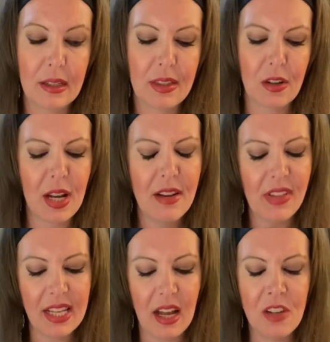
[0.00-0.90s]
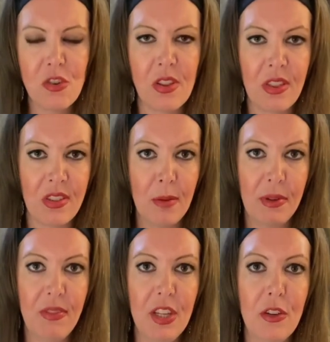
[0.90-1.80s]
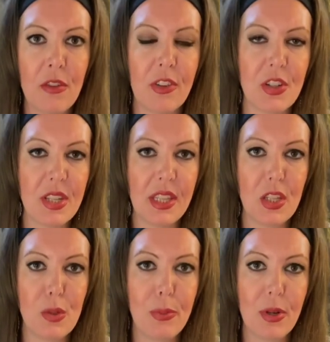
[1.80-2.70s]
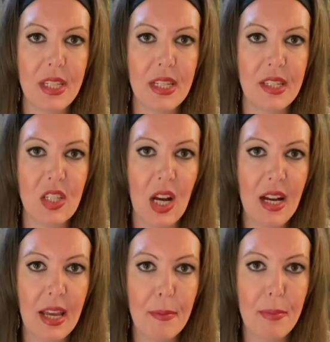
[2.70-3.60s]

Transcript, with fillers: they're kind of like under the thumb of the universe at this point in time.